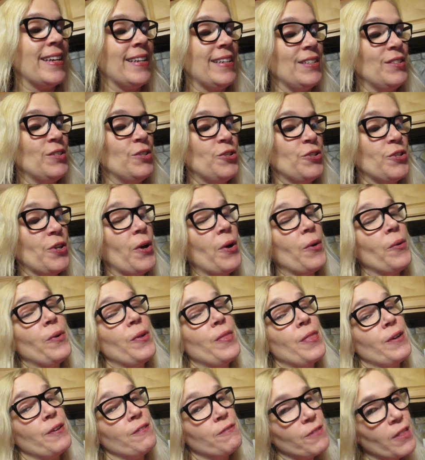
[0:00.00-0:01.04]
I didn't show
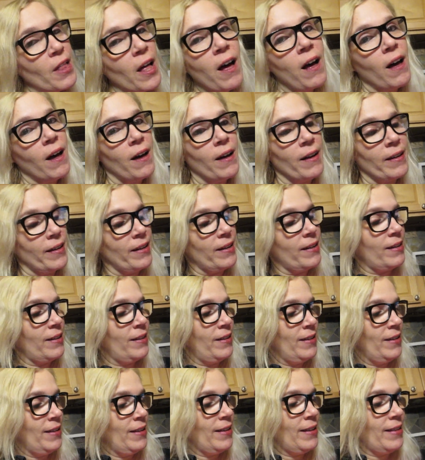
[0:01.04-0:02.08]
the vlog
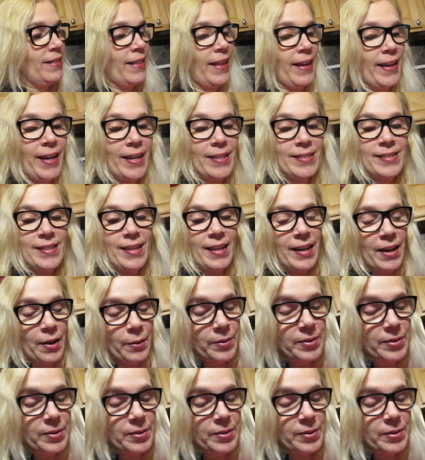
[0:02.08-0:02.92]
like I said I